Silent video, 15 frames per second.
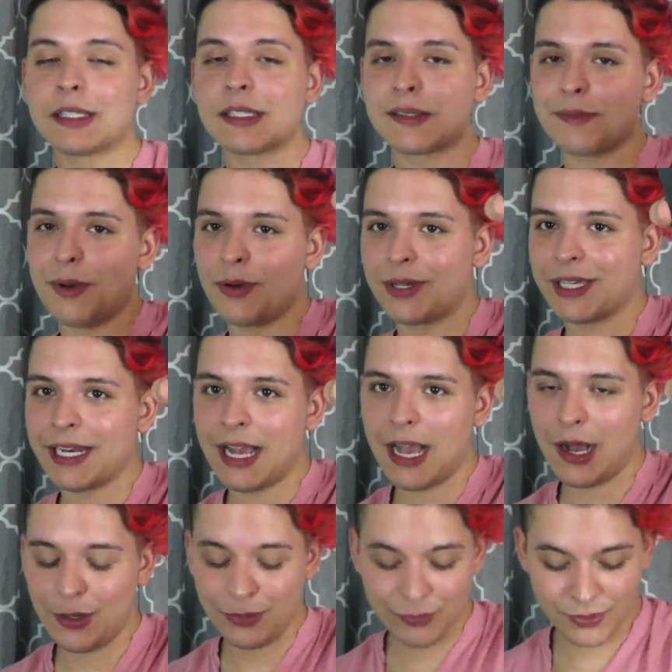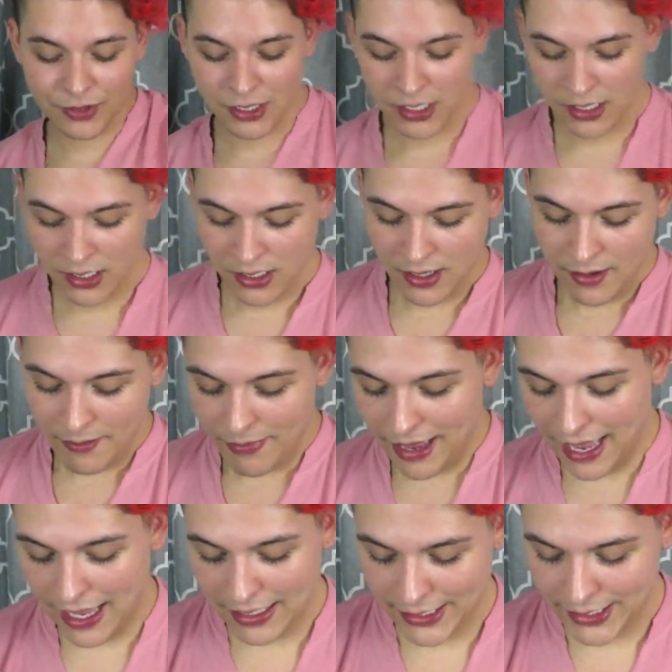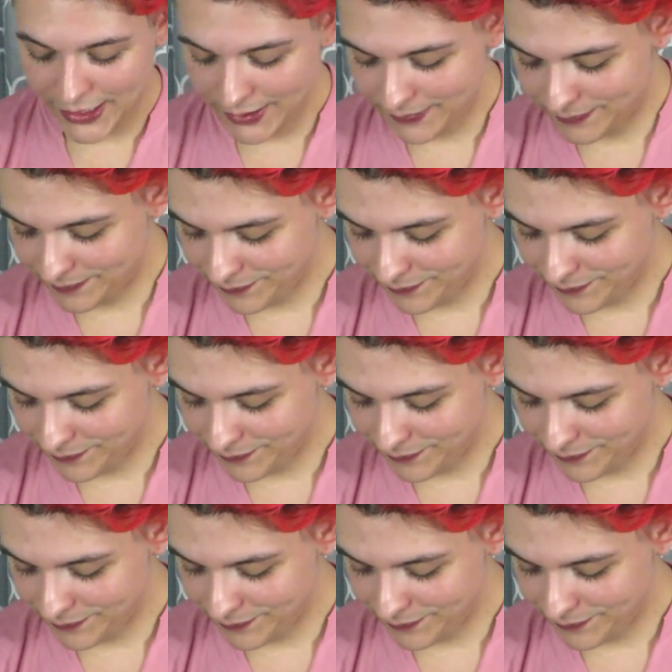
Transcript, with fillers: Smoke It Out palette.